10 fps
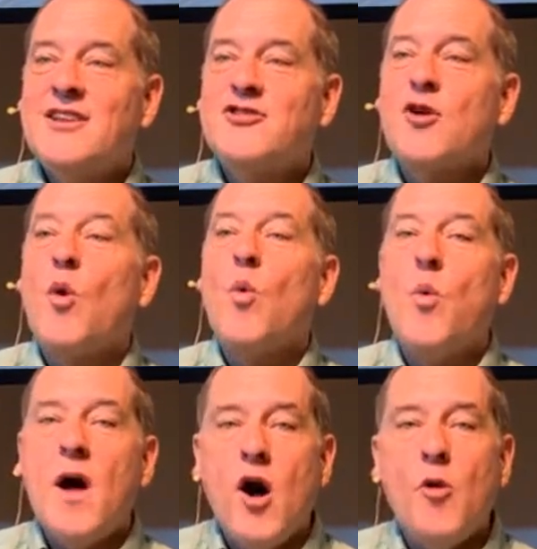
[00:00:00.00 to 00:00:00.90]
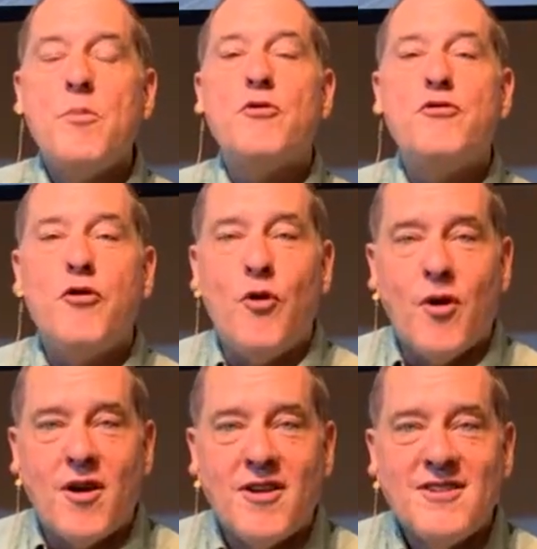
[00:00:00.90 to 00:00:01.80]
And so, well
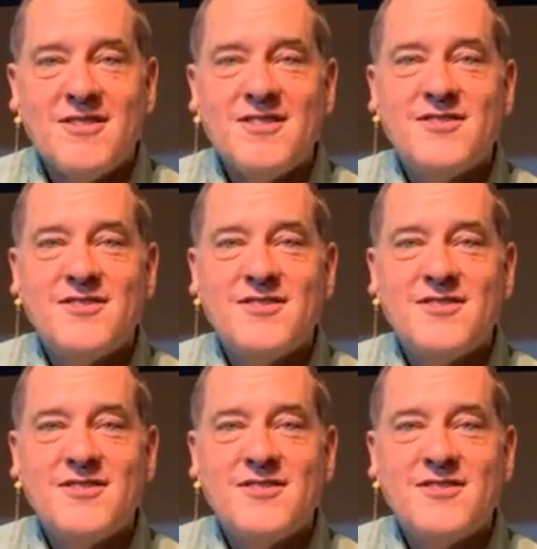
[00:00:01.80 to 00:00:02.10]
before